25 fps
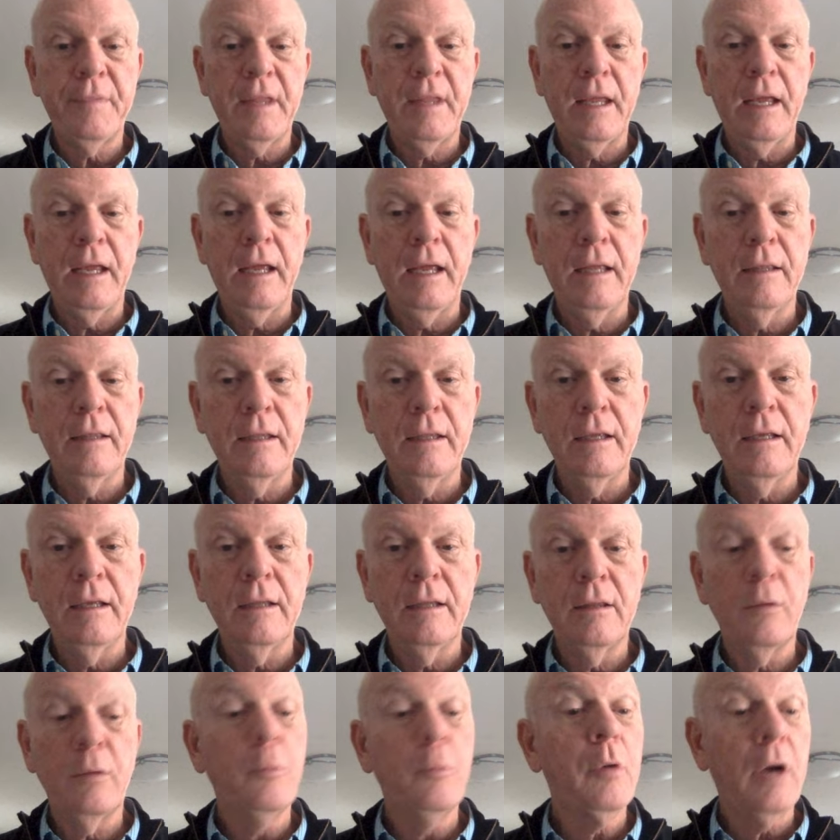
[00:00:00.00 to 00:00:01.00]
and
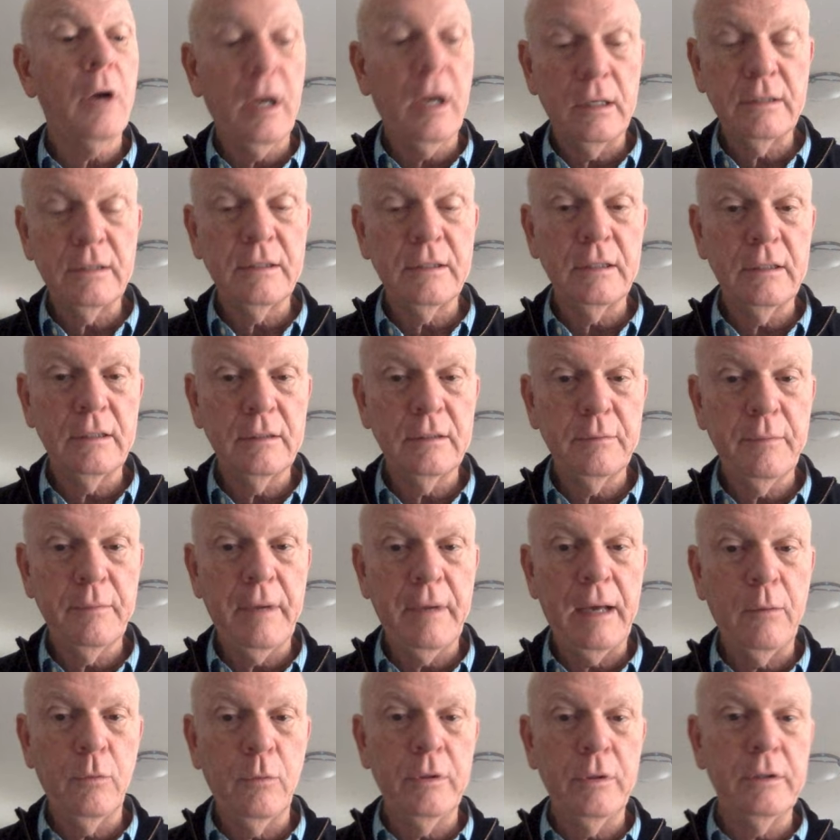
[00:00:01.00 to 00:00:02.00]
then the process
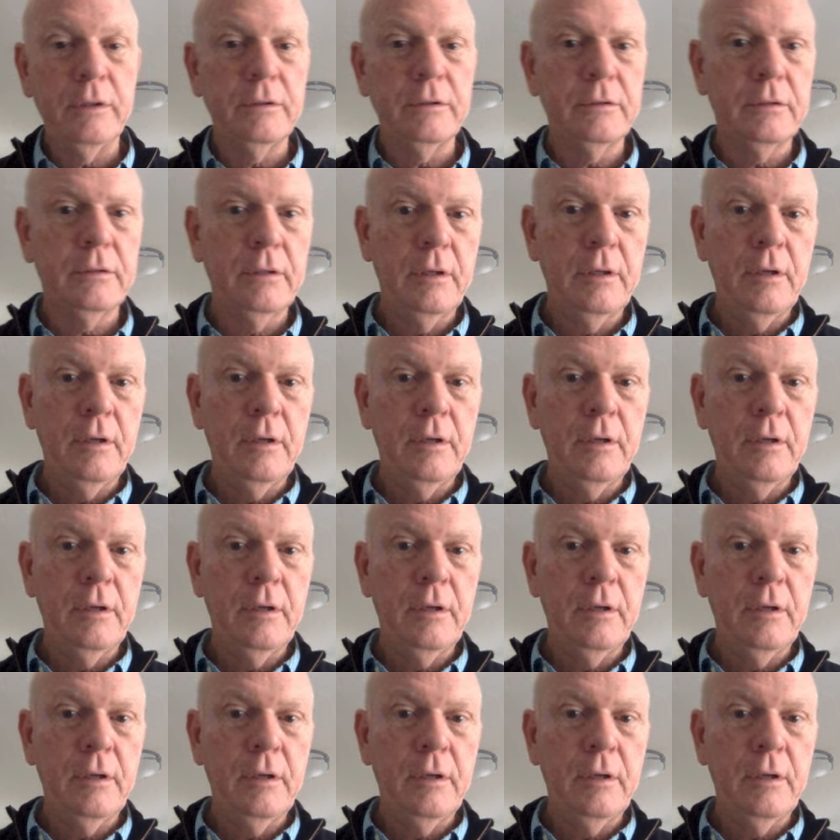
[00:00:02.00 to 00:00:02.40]
by which